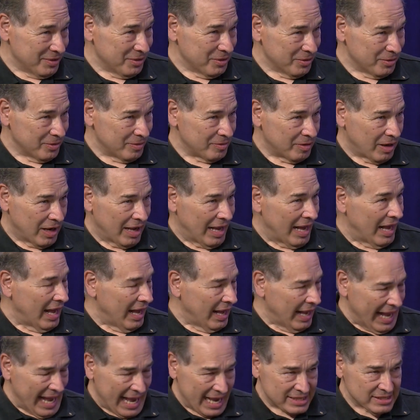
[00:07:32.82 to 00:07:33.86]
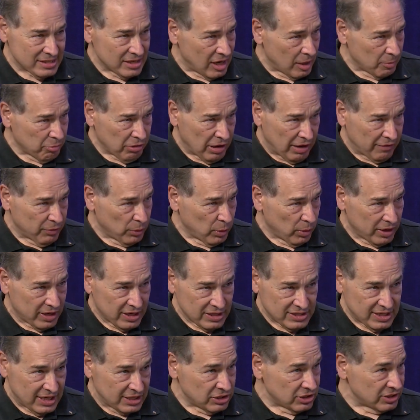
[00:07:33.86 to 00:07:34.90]
who yep. uh, has a nonprofit
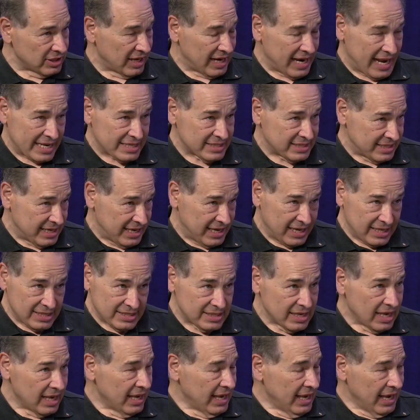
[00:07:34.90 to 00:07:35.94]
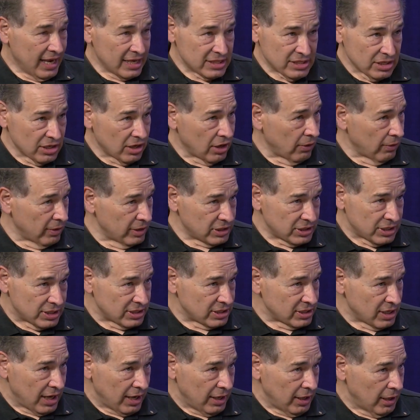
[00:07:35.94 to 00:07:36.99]
organization that has needs is encouraged to
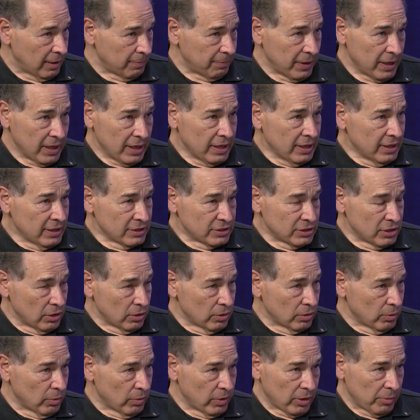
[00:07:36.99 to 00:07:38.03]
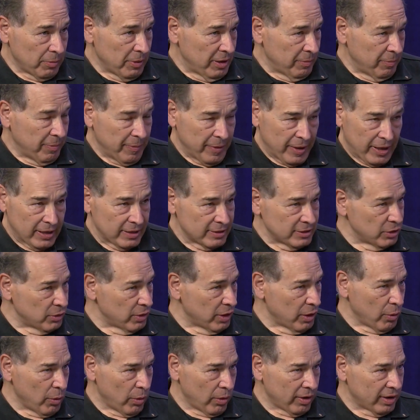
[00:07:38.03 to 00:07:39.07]
sign up. So we'll be uh,
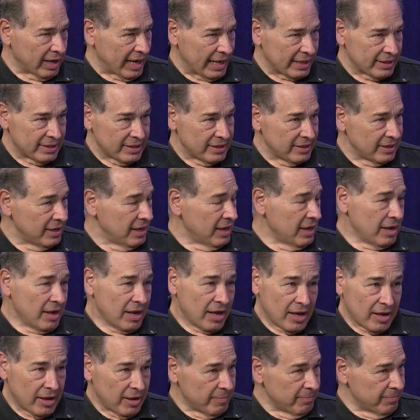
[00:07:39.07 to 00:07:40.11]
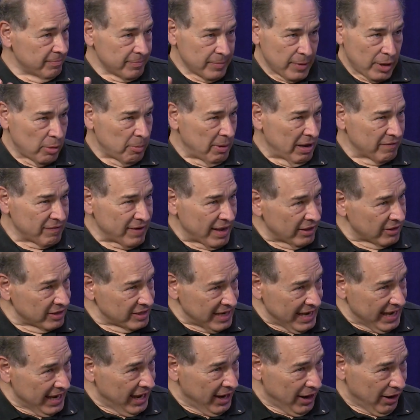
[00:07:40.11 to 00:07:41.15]
doing work at the uh, Merrimack Valley
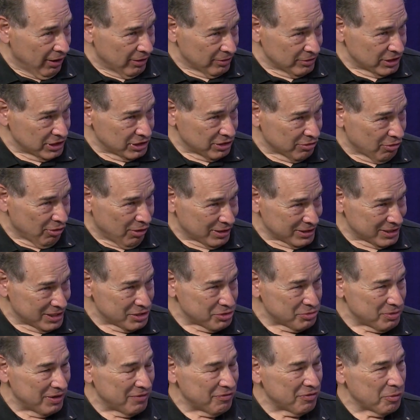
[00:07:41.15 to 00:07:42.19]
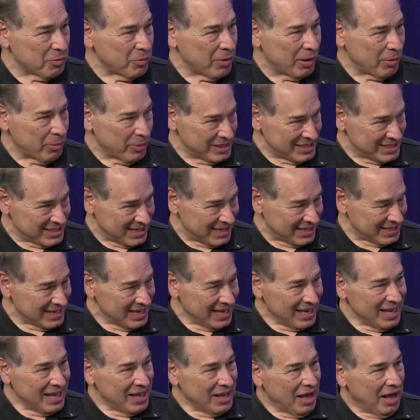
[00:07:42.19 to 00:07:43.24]
Daycare just across the street from where we sit.
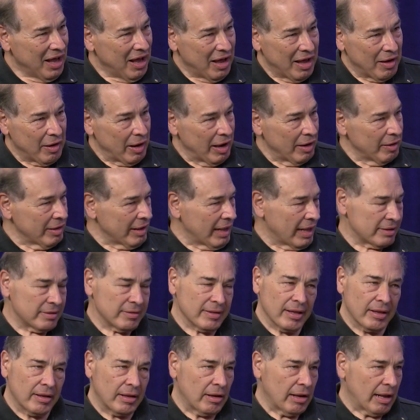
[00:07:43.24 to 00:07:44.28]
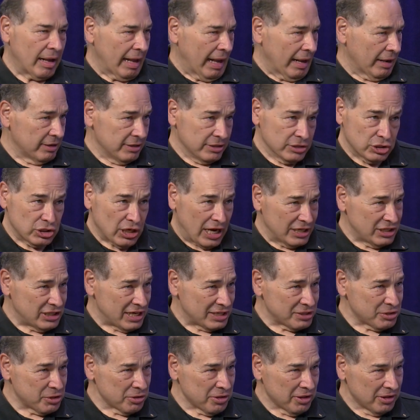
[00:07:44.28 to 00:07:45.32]
Uh, at the at, in
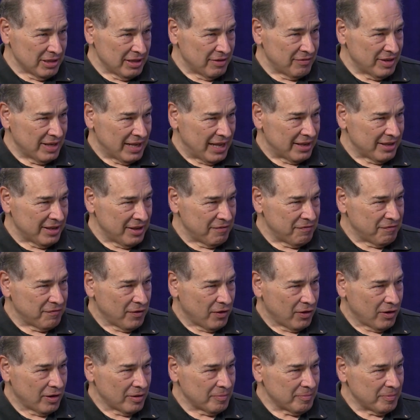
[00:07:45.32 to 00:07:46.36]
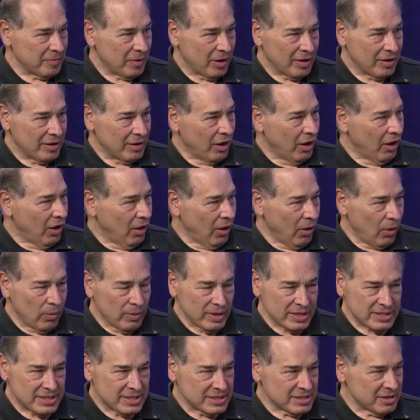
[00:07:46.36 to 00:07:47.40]
Chichester, the Live and Let Live Farm yep.
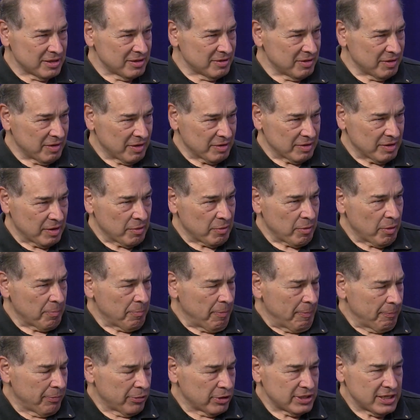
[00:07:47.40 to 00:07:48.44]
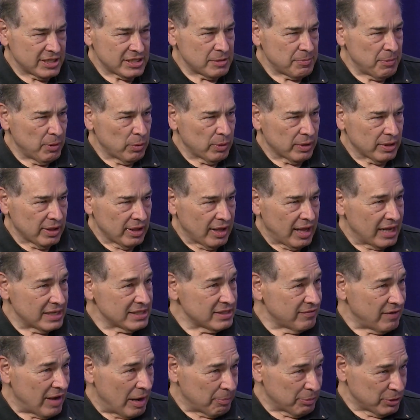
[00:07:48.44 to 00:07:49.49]
always is a, a, participant with lots
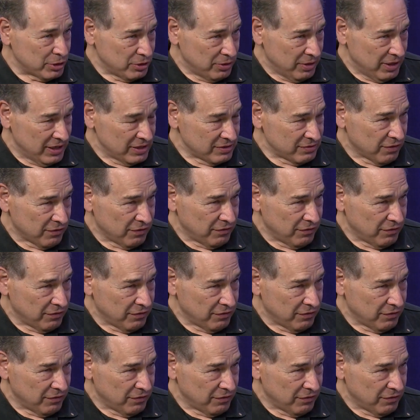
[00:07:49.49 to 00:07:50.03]
of opportunities for